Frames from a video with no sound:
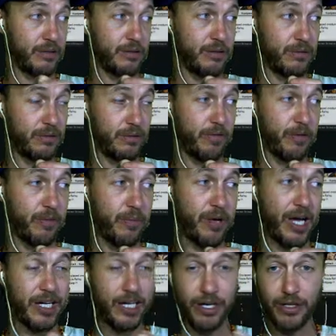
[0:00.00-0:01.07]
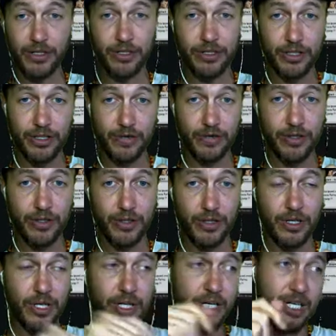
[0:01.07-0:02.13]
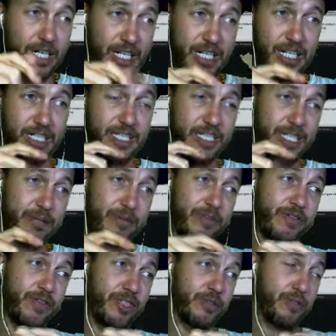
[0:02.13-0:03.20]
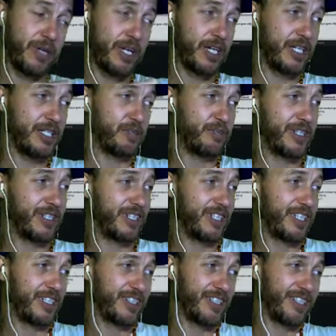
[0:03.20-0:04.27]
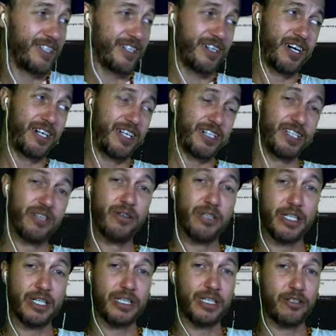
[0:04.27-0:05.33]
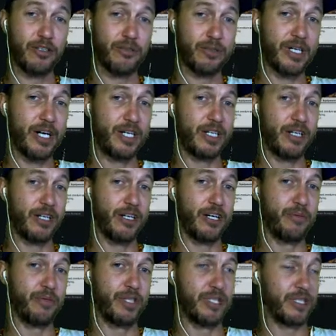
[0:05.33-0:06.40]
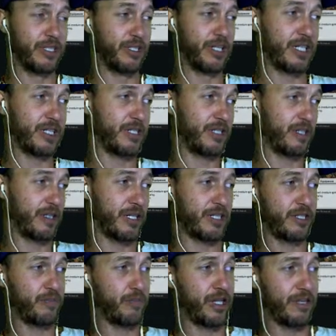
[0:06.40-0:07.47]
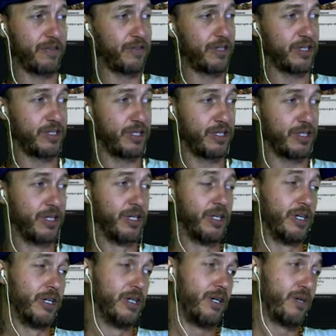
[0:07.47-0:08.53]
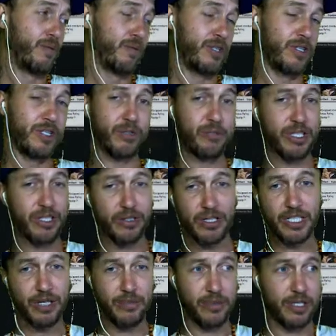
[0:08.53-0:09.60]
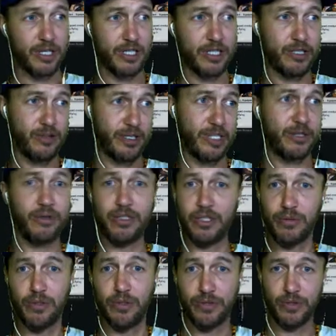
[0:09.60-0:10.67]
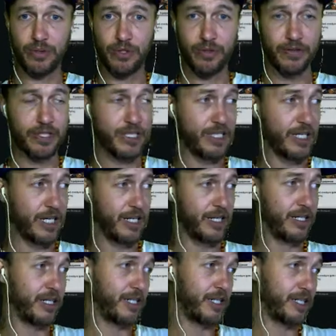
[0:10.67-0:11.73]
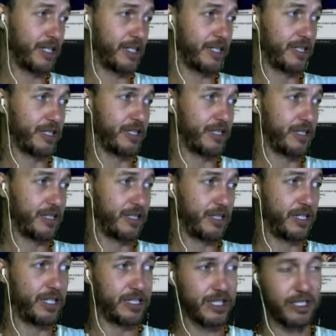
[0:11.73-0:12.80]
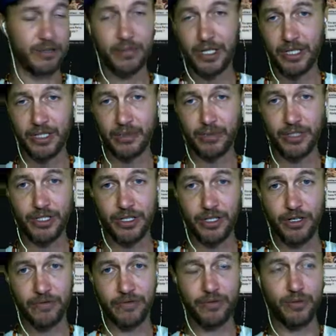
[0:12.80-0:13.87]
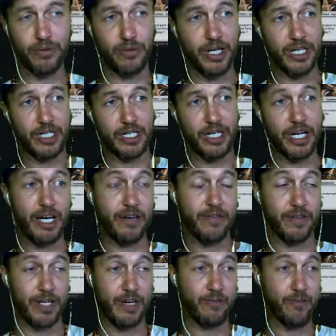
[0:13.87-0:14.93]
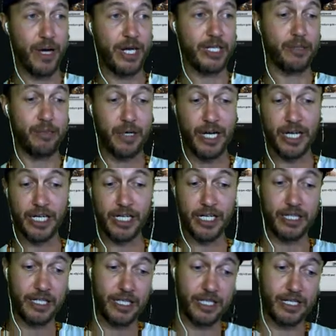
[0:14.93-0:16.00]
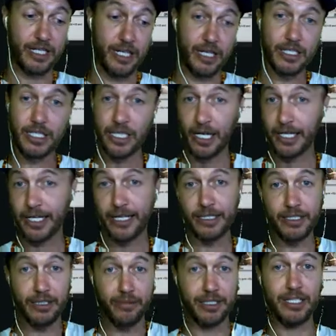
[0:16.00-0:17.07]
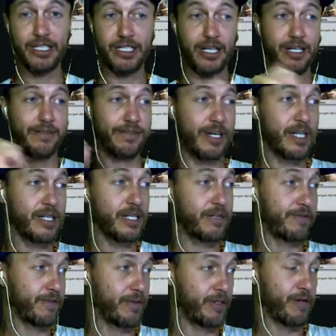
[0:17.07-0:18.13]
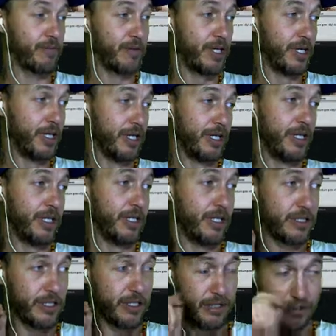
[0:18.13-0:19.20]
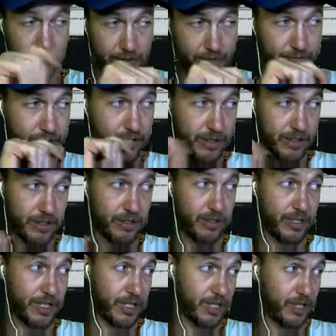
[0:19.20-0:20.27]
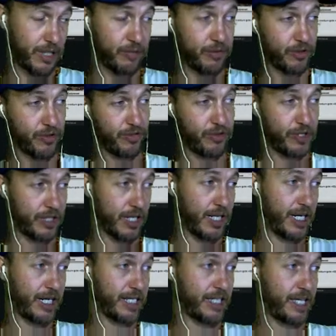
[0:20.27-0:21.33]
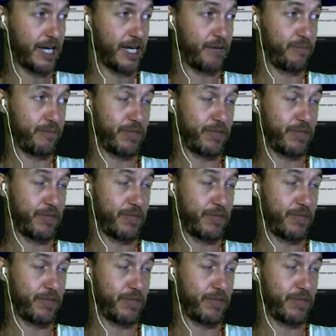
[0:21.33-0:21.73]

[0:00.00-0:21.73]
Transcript: if you played it on turn 4, it does set up the future plays, but you're kind of just looking at the top card of your library, and that's your play for the turn. When you could be doing something like swinging with a 12/12 instead, I think this is better reserved for when you have enough mana to play it and then start slinging some of these artifacts off the top. So I've got the 2 in the sideboard for sort of late game,